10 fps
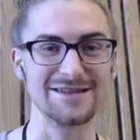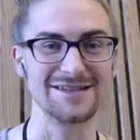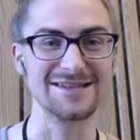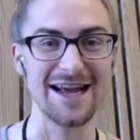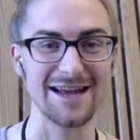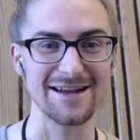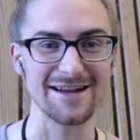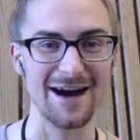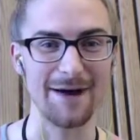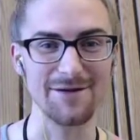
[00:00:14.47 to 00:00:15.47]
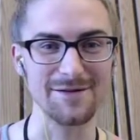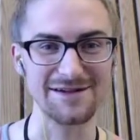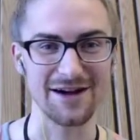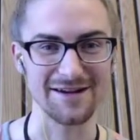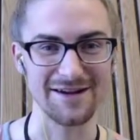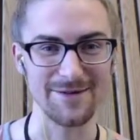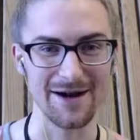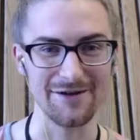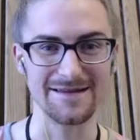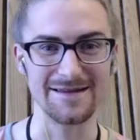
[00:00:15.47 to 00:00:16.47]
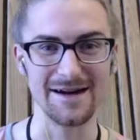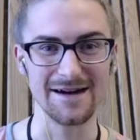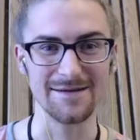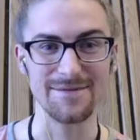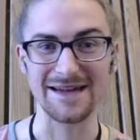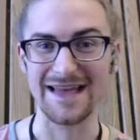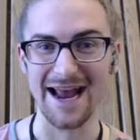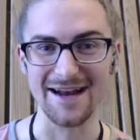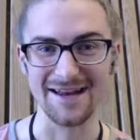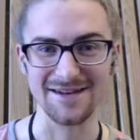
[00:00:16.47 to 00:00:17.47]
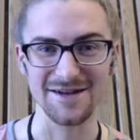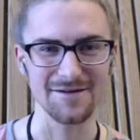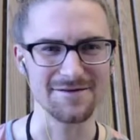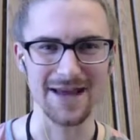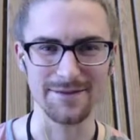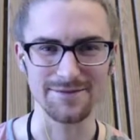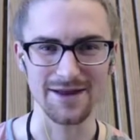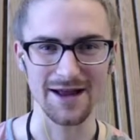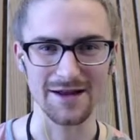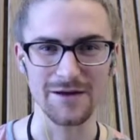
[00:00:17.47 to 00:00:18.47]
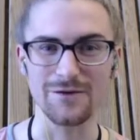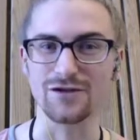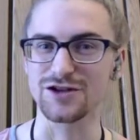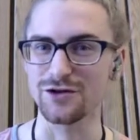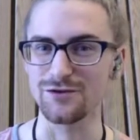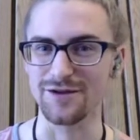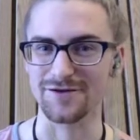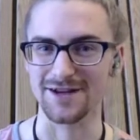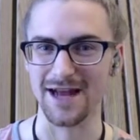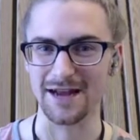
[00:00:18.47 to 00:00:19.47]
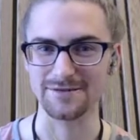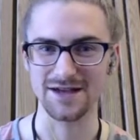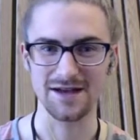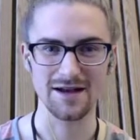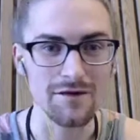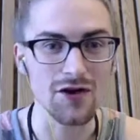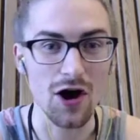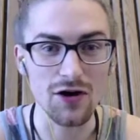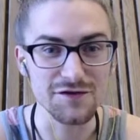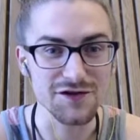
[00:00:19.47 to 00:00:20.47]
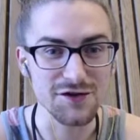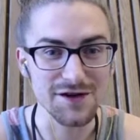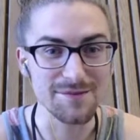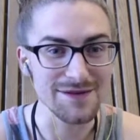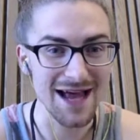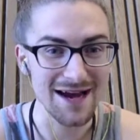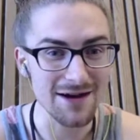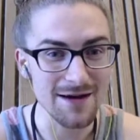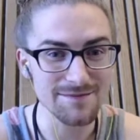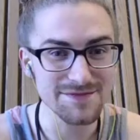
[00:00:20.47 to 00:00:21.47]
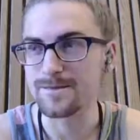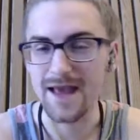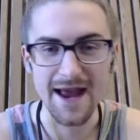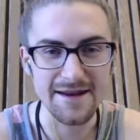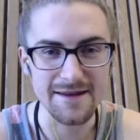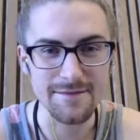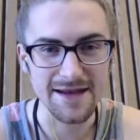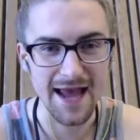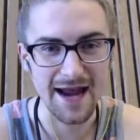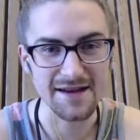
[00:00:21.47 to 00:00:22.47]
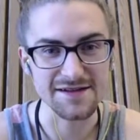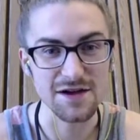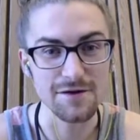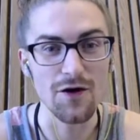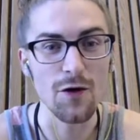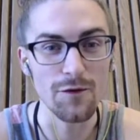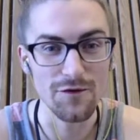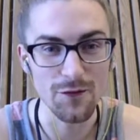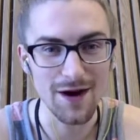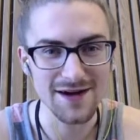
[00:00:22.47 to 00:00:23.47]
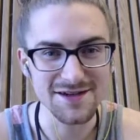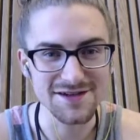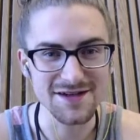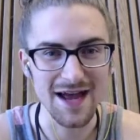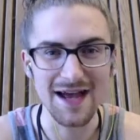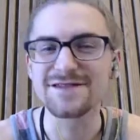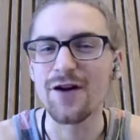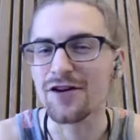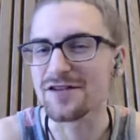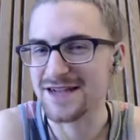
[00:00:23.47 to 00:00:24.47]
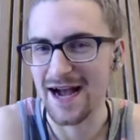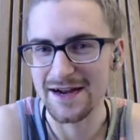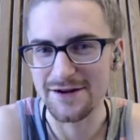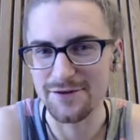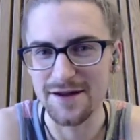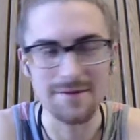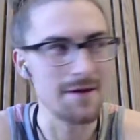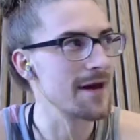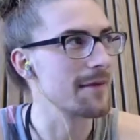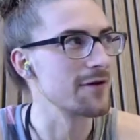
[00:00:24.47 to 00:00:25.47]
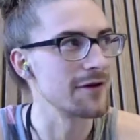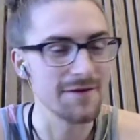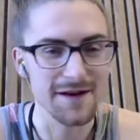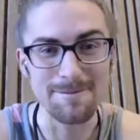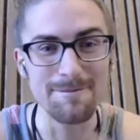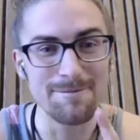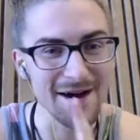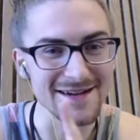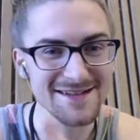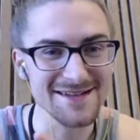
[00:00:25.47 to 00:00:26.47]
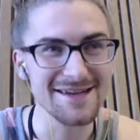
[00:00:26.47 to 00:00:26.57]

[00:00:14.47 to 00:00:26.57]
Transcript: Today, I'm going to be talking about the mechanics of gameplay for two different games, Call of Duty Black Ops and the mechanics of Overwatch. As far as I know them, I'm not perfect, but